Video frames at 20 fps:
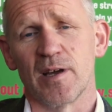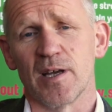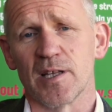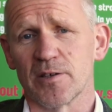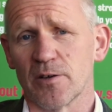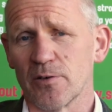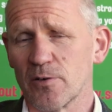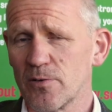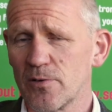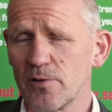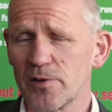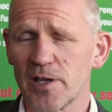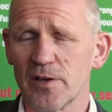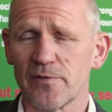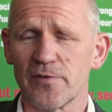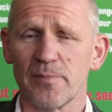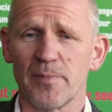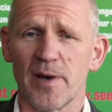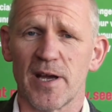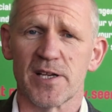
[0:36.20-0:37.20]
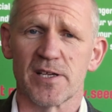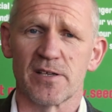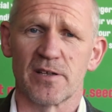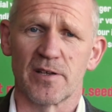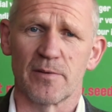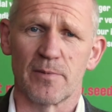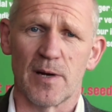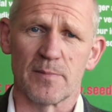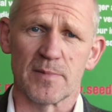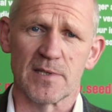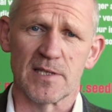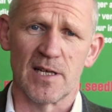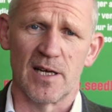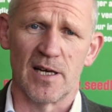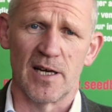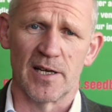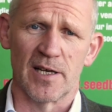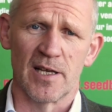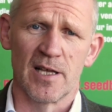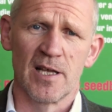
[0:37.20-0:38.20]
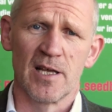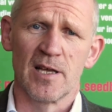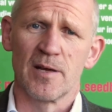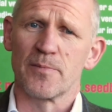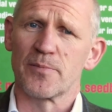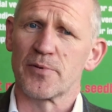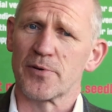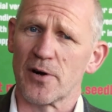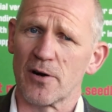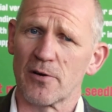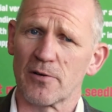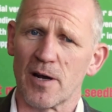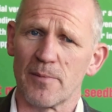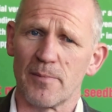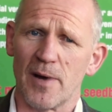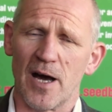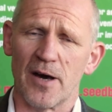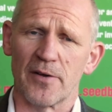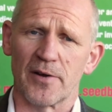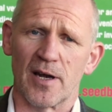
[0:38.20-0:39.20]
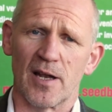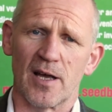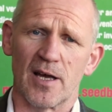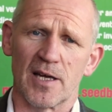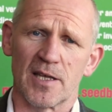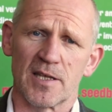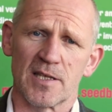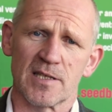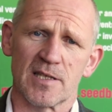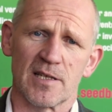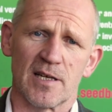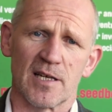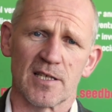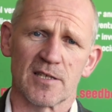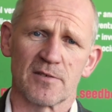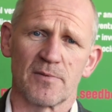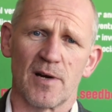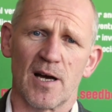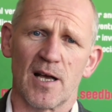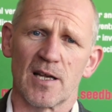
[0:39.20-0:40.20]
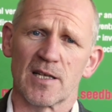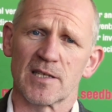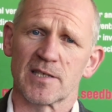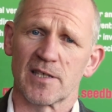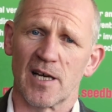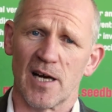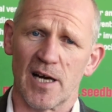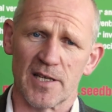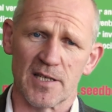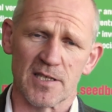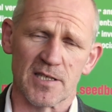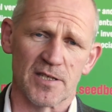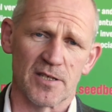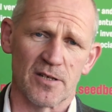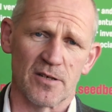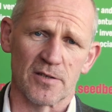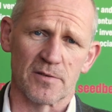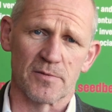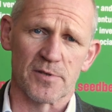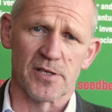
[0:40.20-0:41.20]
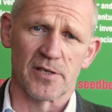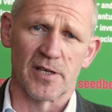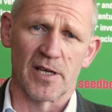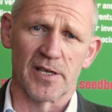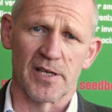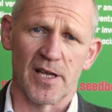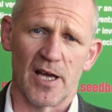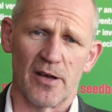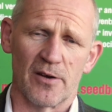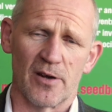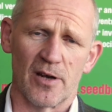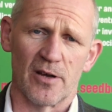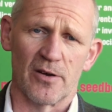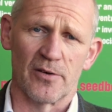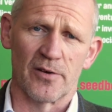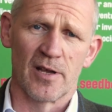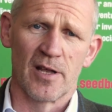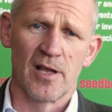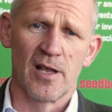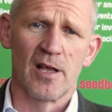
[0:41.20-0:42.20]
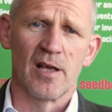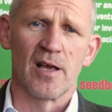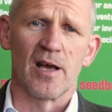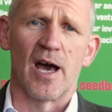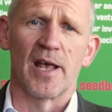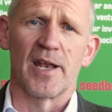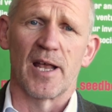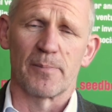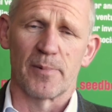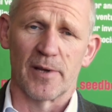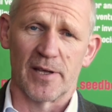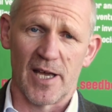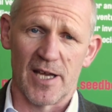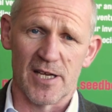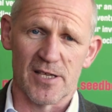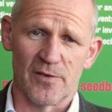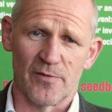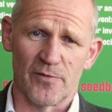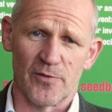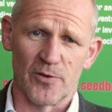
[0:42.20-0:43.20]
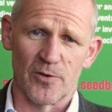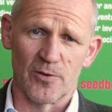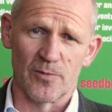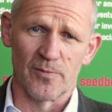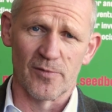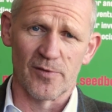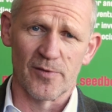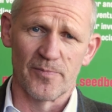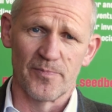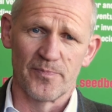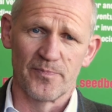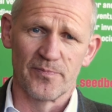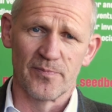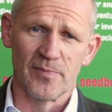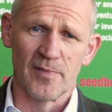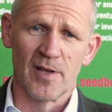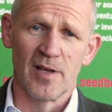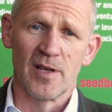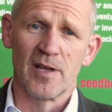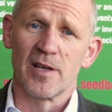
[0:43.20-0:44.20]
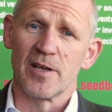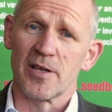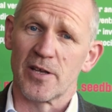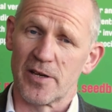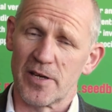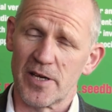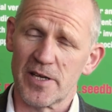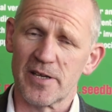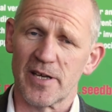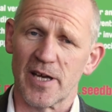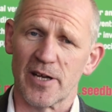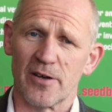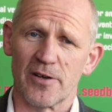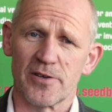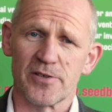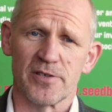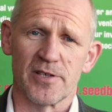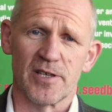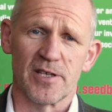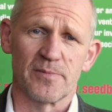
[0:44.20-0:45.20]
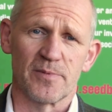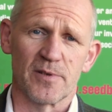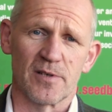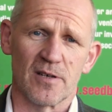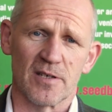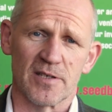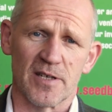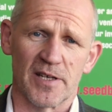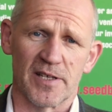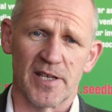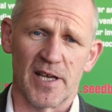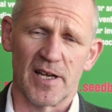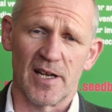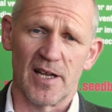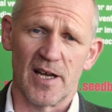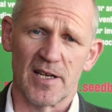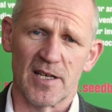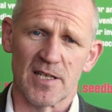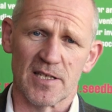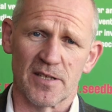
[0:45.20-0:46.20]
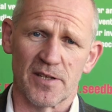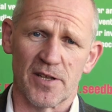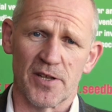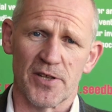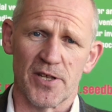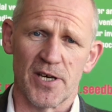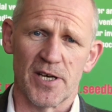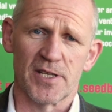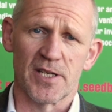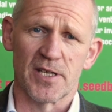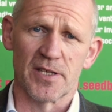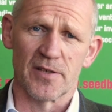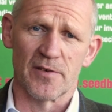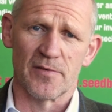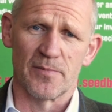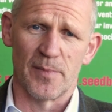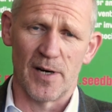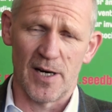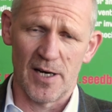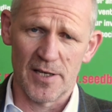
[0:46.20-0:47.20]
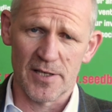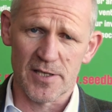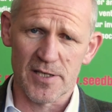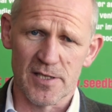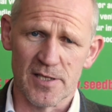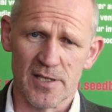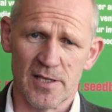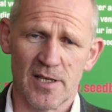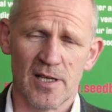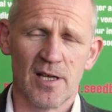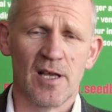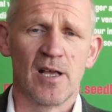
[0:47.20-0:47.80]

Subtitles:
It's got all the information on the website, program outlines, as well as guidance notes which you can download, and application forms. You need to get onto it because our deadline is on the 13th of March,